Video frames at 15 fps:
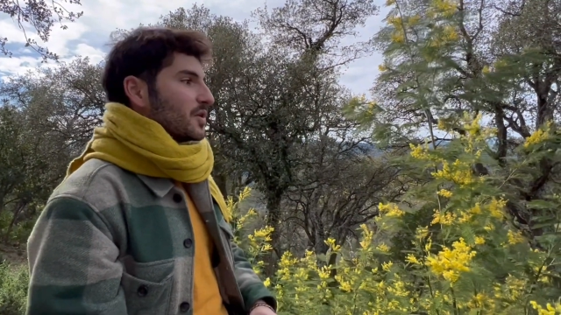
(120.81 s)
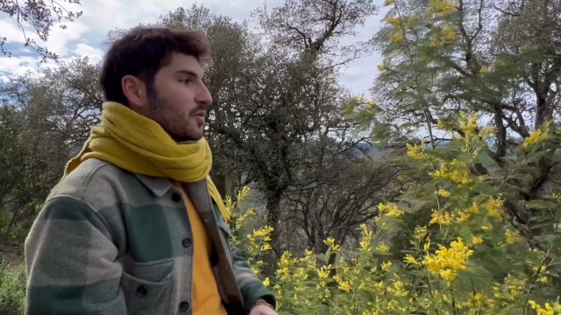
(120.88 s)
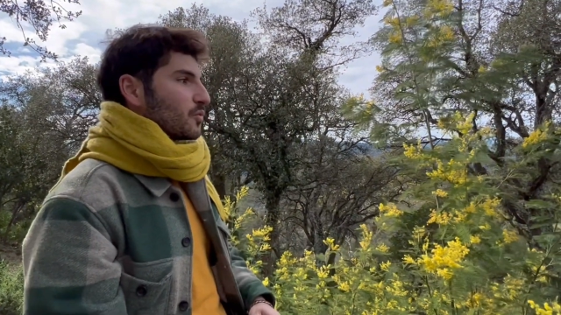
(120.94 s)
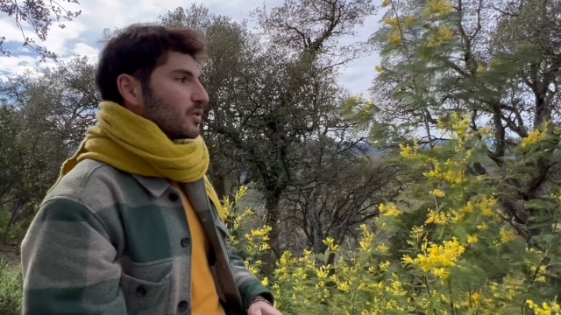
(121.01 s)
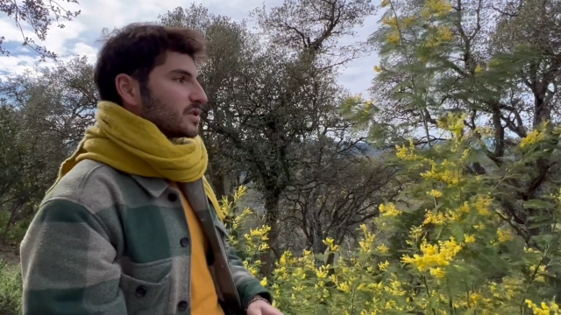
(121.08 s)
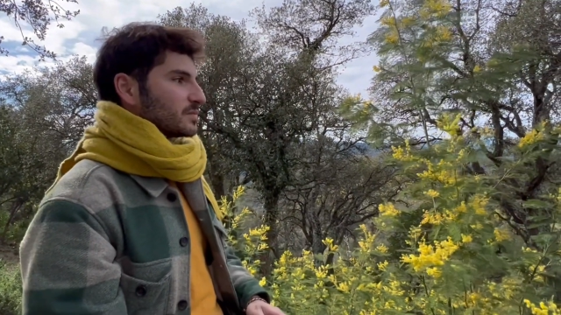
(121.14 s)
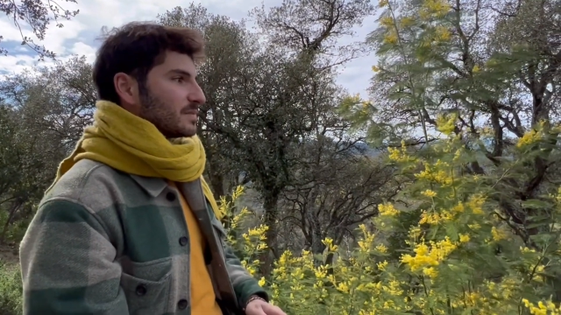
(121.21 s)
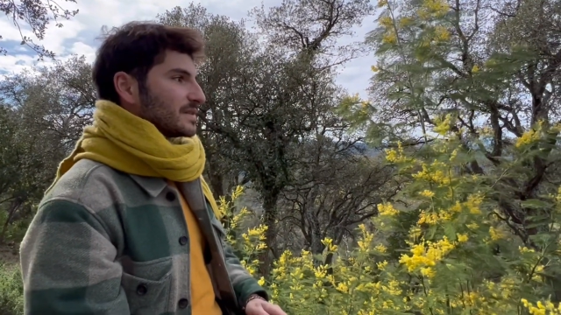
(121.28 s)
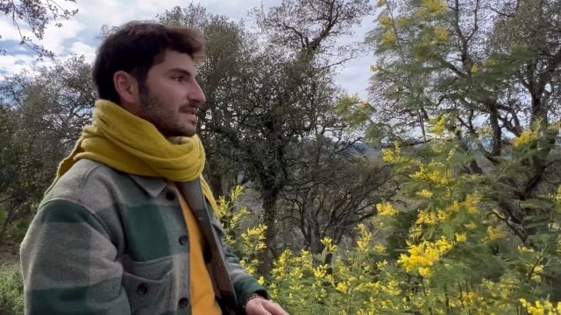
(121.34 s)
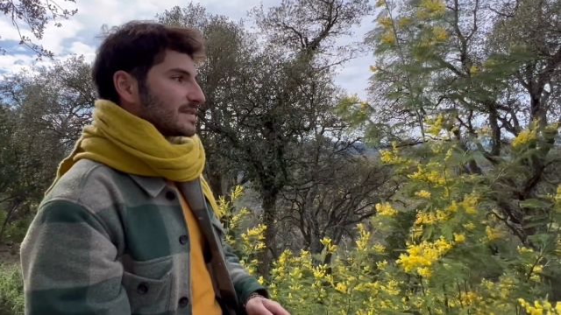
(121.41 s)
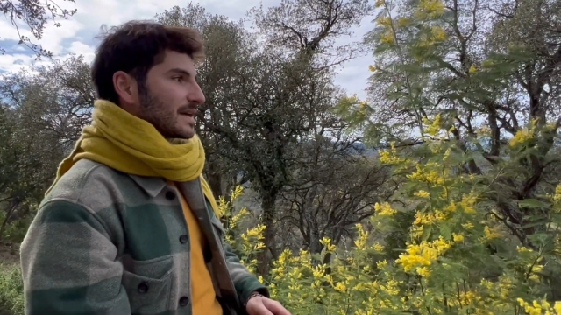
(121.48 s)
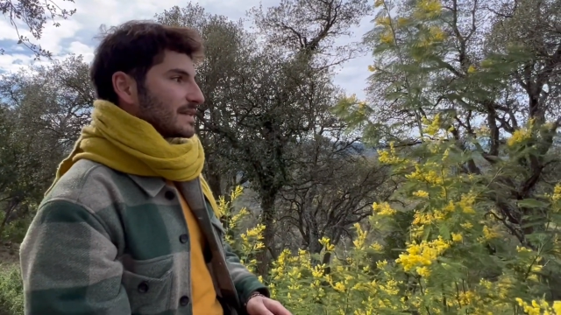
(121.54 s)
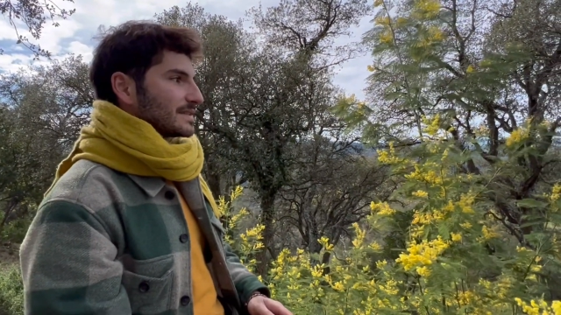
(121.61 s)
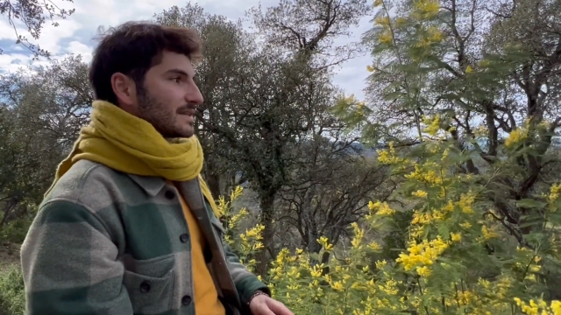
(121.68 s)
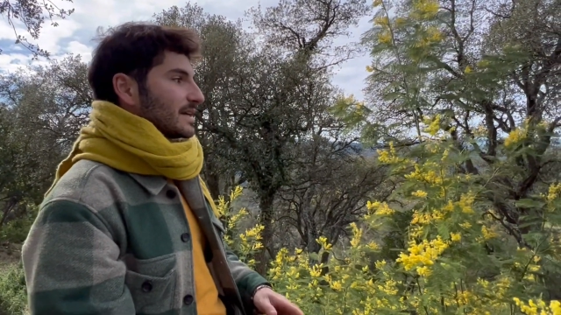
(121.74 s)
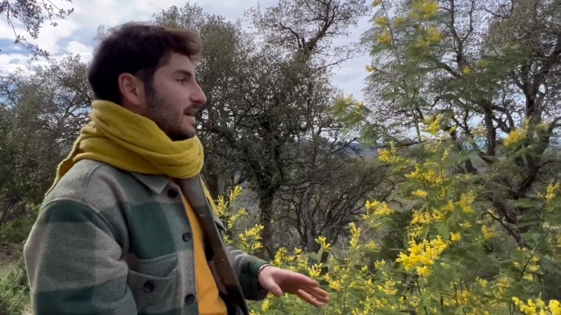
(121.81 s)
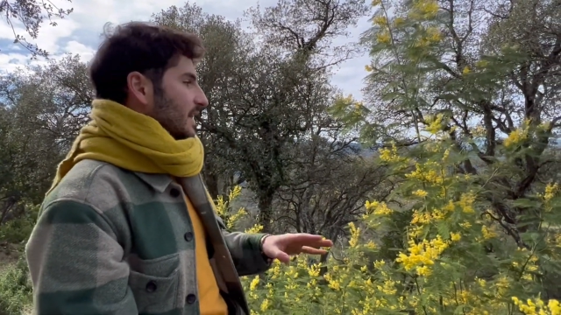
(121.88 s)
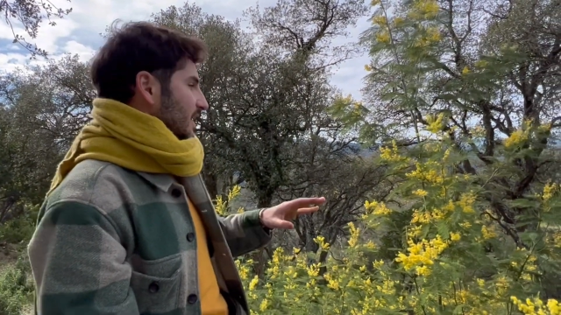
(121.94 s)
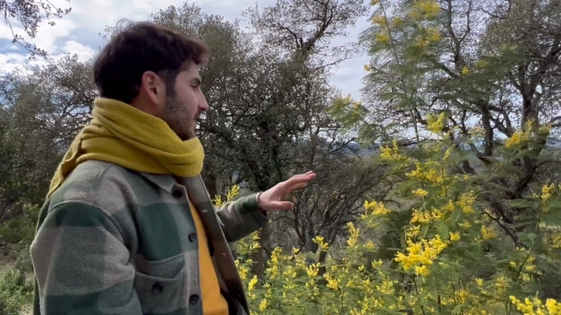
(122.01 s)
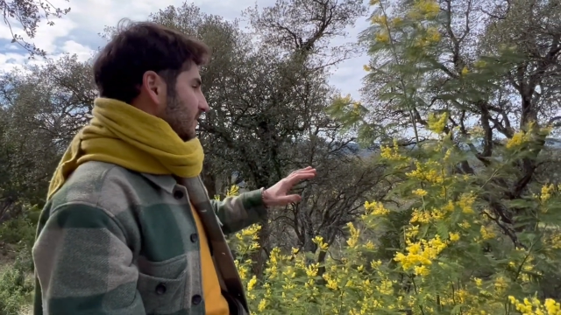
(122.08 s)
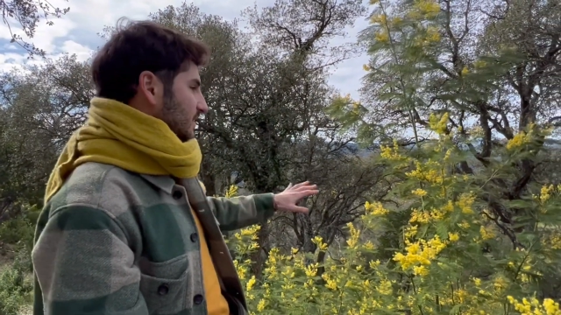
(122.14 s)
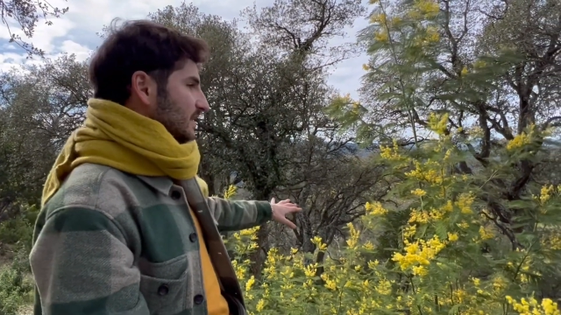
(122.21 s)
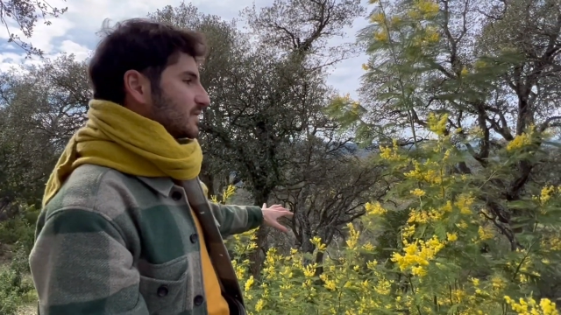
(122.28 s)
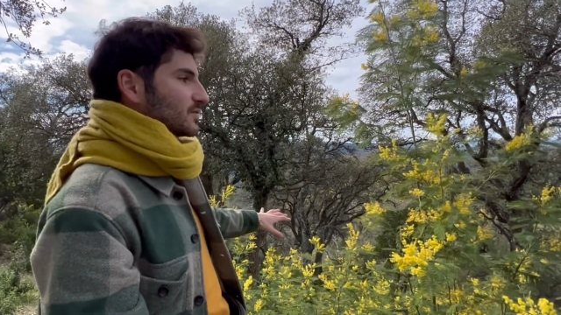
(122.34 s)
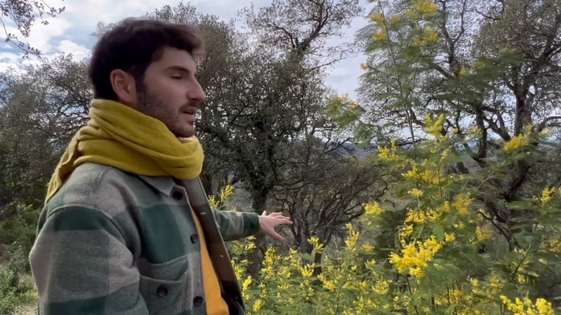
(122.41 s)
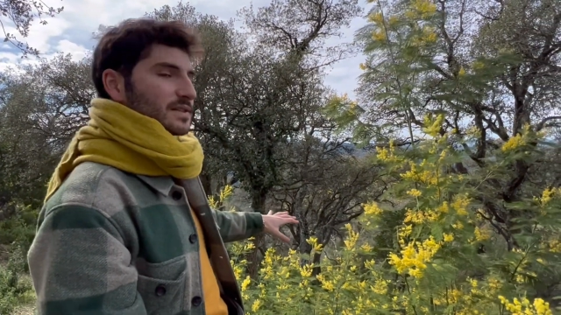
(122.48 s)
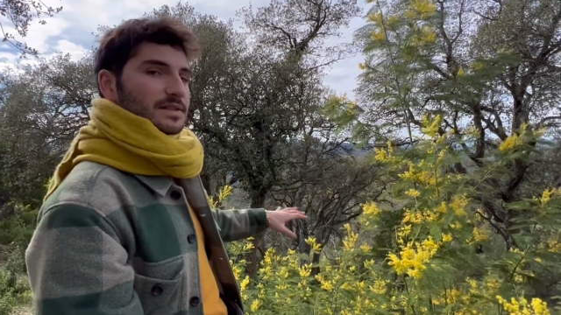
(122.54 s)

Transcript: which means that if this was